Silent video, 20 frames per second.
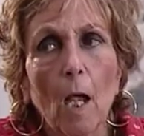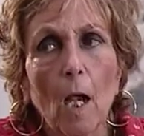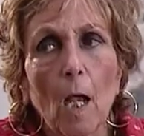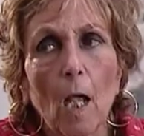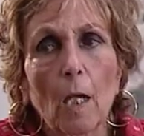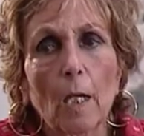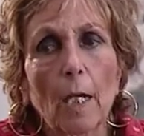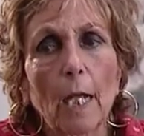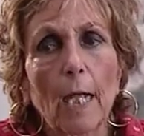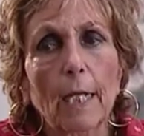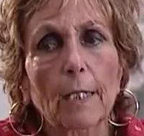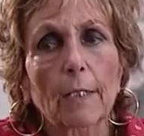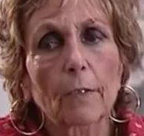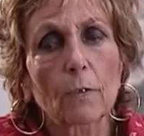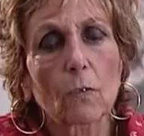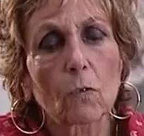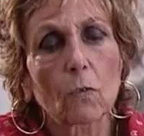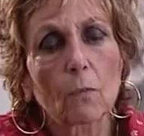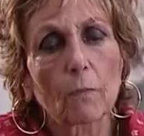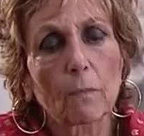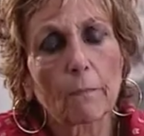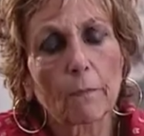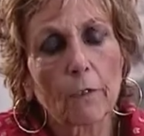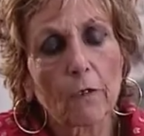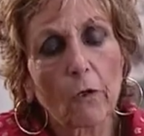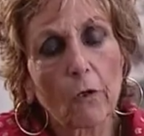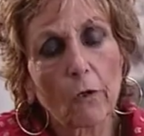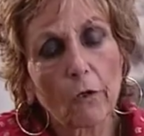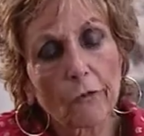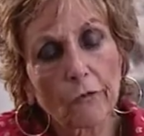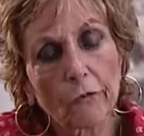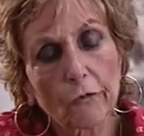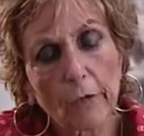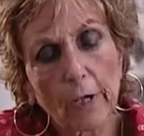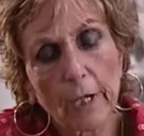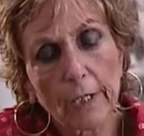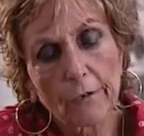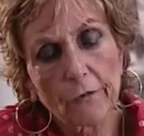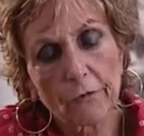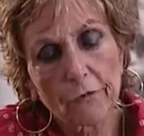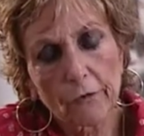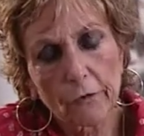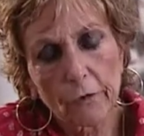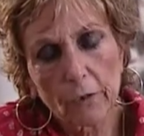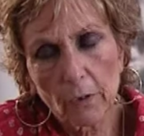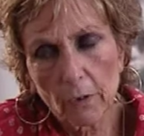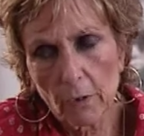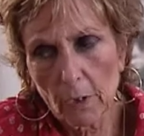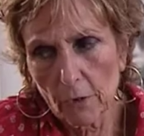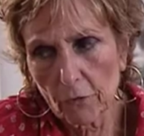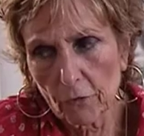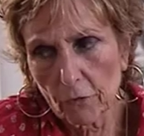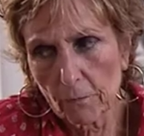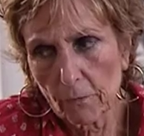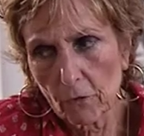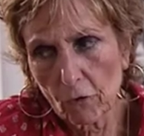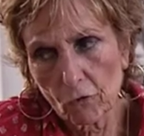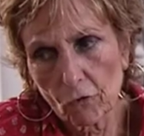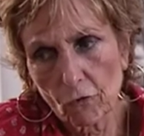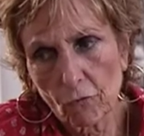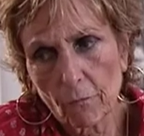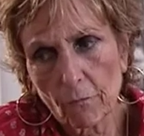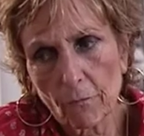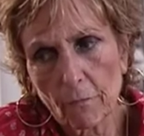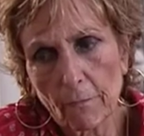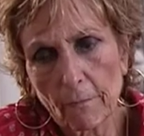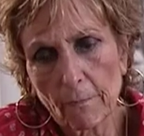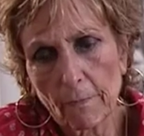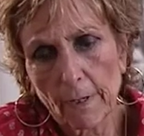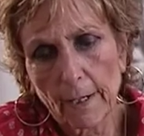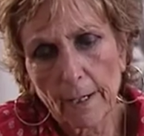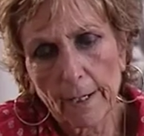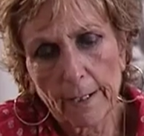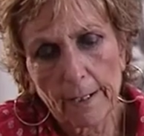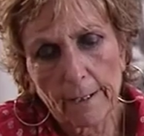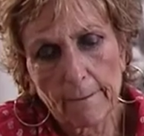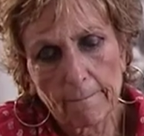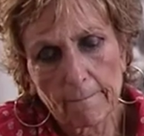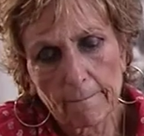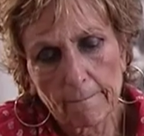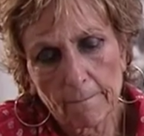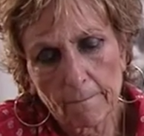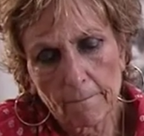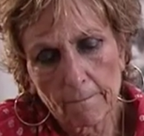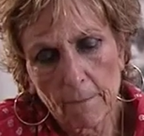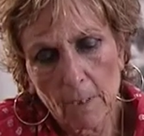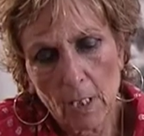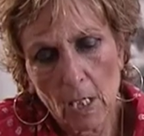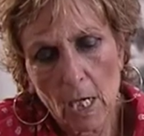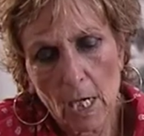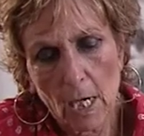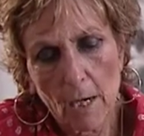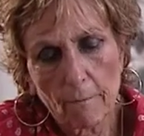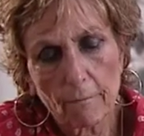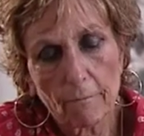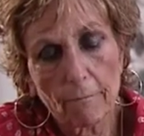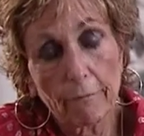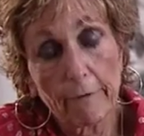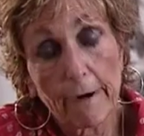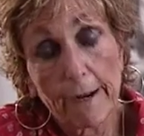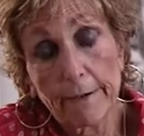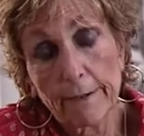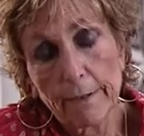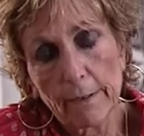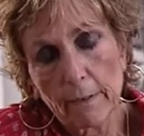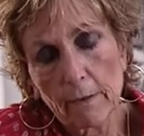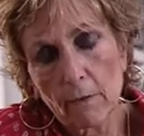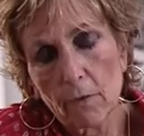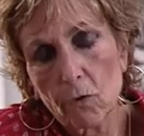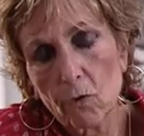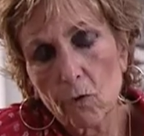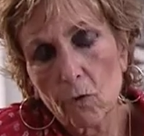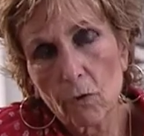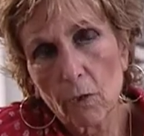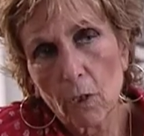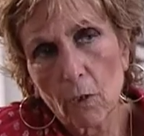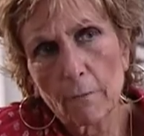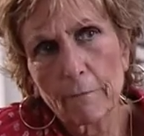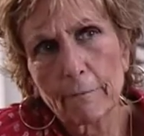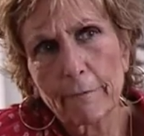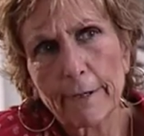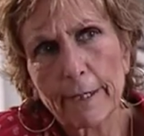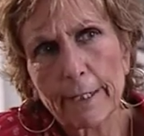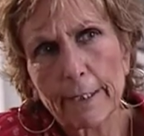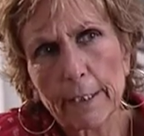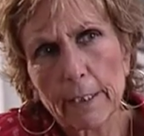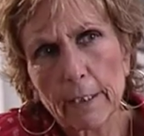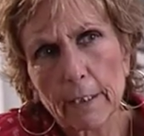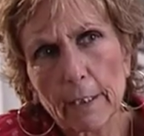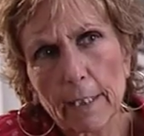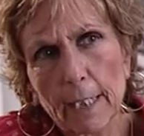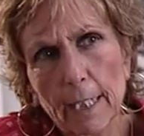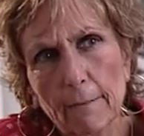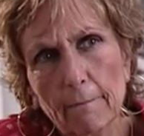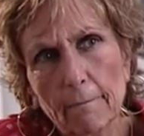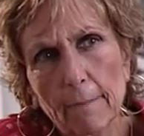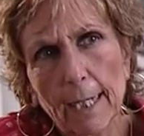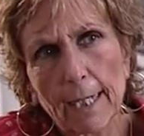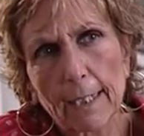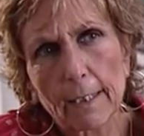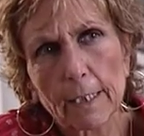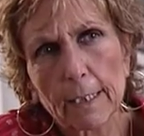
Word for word: And I, because I'd seen an exhibition by Brennan, do you know Brennan, that man?